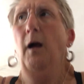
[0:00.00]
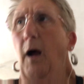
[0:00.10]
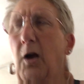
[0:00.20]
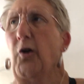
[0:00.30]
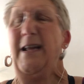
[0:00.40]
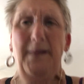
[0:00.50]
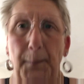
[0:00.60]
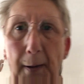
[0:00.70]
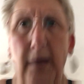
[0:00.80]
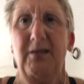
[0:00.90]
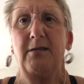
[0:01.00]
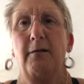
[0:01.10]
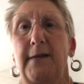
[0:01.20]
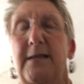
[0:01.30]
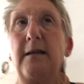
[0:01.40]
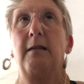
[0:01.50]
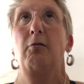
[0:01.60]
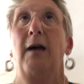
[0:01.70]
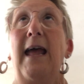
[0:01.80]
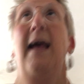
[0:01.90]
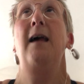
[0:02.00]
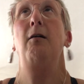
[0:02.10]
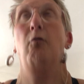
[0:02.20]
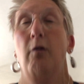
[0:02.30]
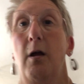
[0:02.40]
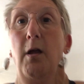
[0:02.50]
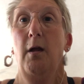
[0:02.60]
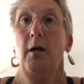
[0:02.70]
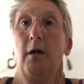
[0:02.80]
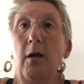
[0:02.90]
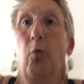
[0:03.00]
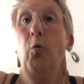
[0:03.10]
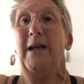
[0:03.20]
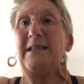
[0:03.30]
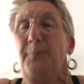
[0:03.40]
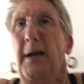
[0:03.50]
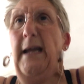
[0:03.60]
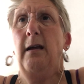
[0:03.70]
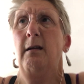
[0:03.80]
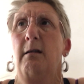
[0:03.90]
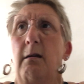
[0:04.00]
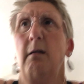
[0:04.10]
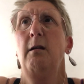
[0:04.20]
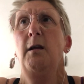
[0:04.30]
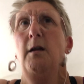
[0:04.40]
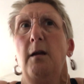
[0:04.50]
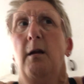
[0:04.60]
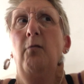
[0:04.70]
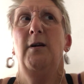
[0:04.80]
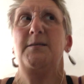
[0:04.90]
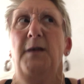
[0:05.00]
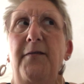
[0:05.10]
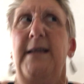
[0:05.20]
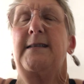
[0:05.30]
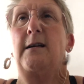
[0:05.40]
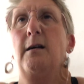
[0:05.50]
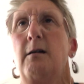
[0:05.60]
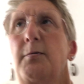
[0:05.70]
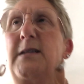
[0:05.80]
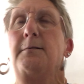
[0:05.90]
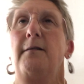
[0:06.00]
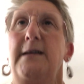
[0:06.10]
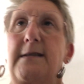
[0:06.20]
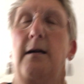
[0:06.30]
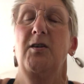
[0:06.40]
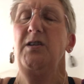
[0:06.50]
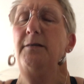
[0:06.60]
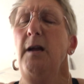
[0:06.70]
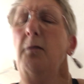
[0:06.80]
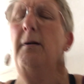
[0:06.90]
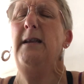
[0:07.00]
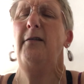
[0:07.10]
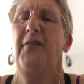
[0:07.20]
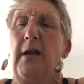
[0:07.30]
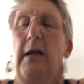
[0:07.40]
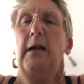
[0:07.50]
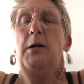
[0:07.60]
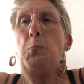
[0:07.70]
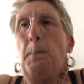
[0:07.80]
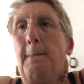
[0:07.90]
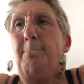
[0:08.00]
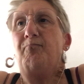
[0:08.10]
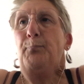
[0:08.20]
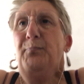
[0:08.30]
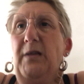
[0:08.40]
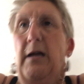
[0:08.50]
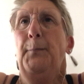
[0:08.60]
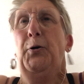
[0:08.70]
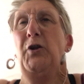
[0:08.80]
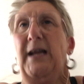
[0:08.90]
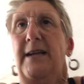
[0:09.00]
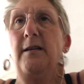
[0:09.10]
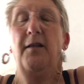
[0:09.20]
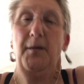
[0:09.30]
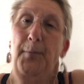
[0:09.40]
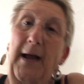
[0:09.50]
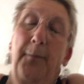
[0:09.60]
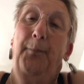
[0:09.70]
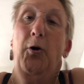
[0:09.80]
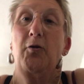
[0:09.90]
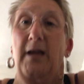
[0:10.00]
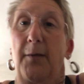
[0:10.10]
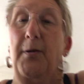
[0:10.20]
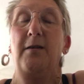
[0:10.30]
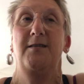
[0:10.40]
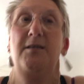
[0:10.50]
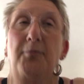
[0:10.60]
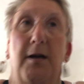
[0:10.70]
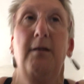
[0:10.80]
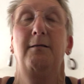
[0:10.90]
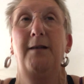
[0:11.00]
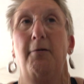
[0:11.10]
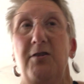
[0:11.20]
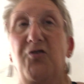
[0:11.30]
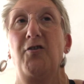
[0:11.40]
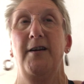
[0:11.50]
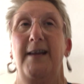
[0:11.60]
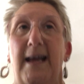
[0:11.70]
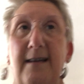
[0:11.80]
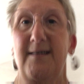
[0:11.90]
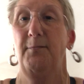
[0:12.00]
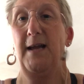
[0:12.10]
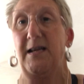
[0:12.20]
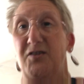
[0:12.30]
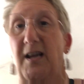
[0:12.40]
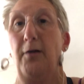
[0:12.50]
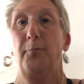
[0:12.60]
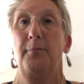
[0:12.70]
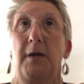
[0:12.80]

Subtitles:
I got in the post office and I thought, hell, where's my Visa card? Where's my Visa card? You know when you've put it in another pocket because you were going to try and get some cash out